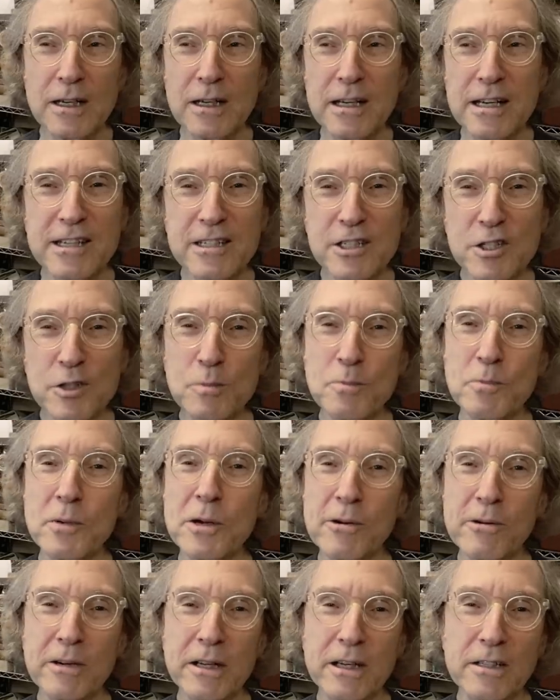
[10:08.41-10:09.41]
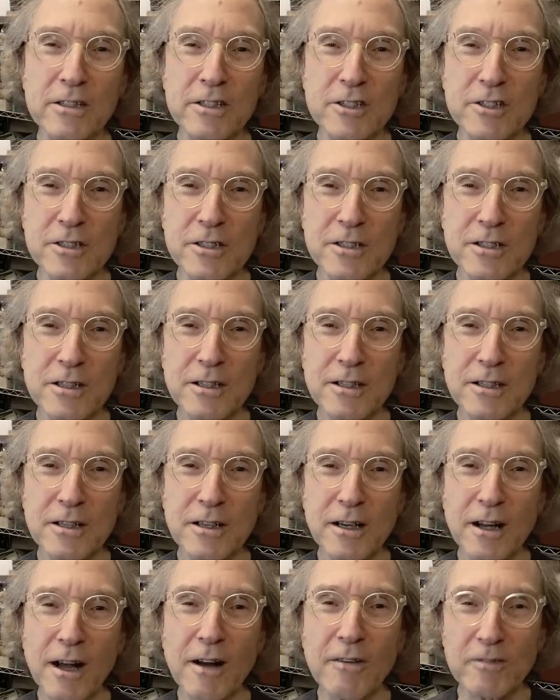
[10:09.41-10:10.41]
experience
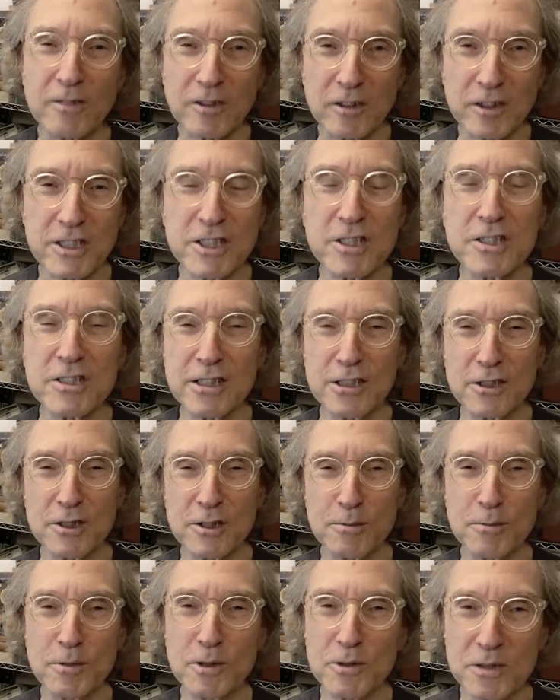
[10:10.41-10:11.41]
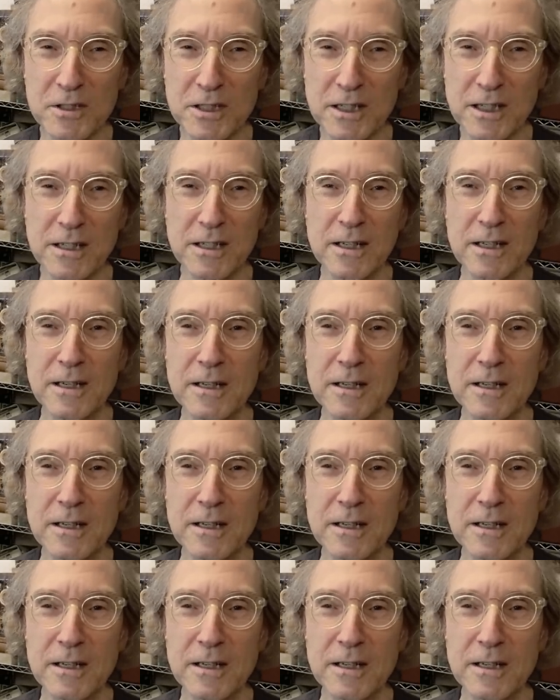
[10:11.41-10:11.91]
of listening to music.